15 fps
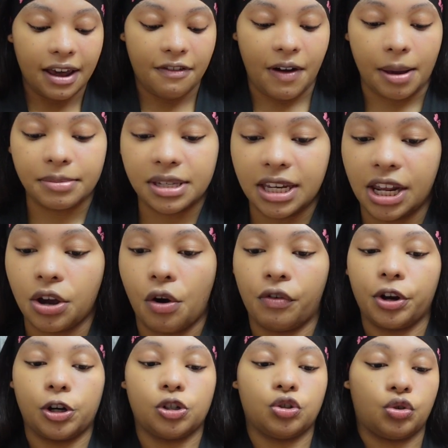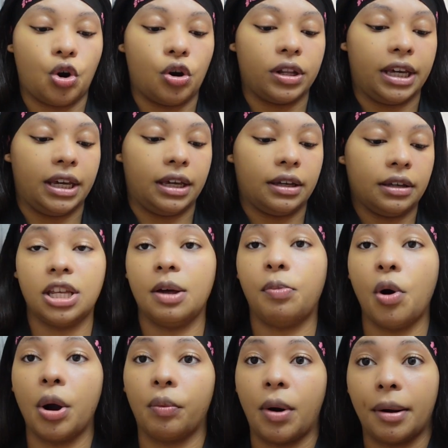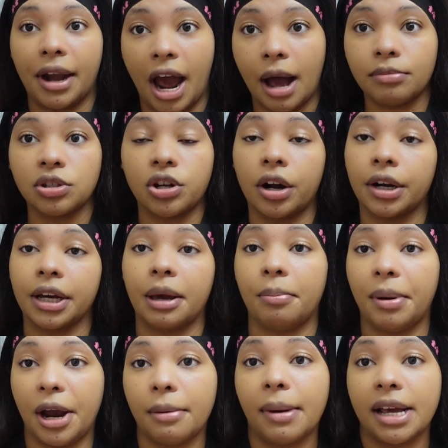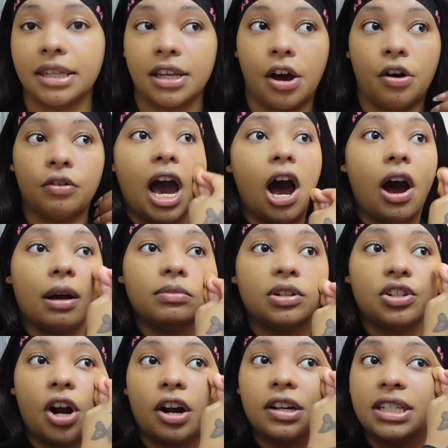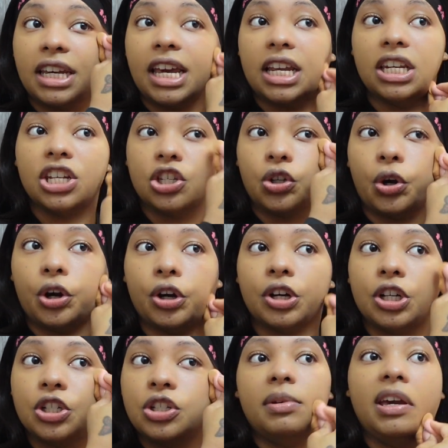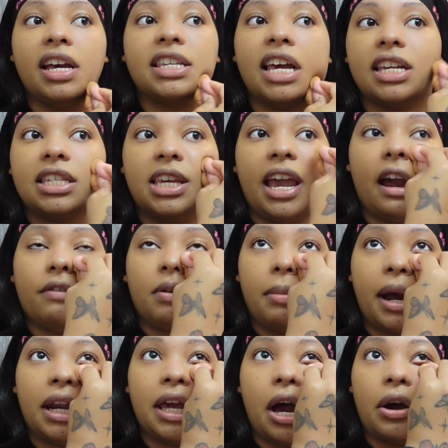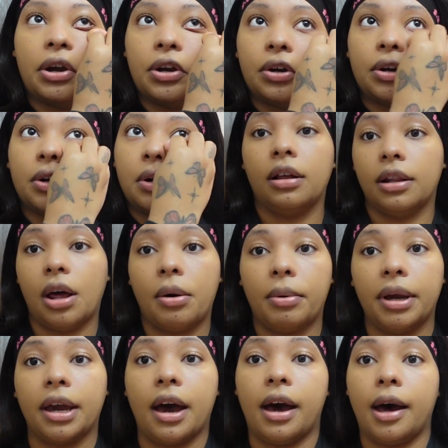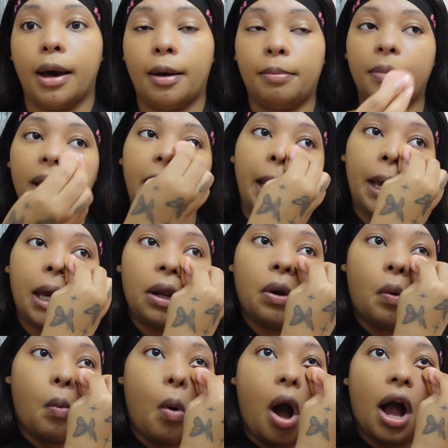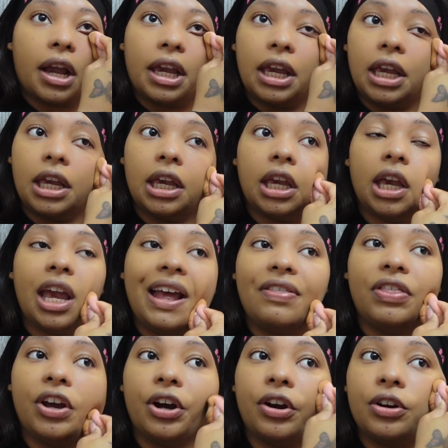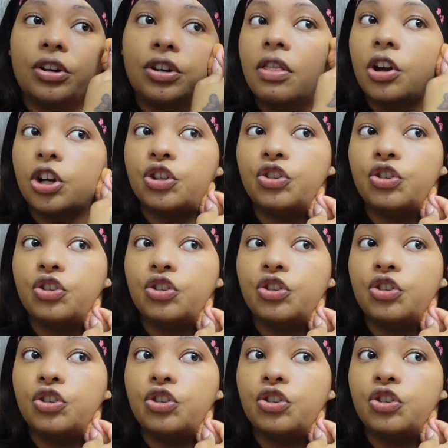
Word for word: if I'm sitting over here scrolling to the point where now I'm starting to compare myself myself, now I'm starting to get discouraged because I see everybody out here glowing up and walking in their, their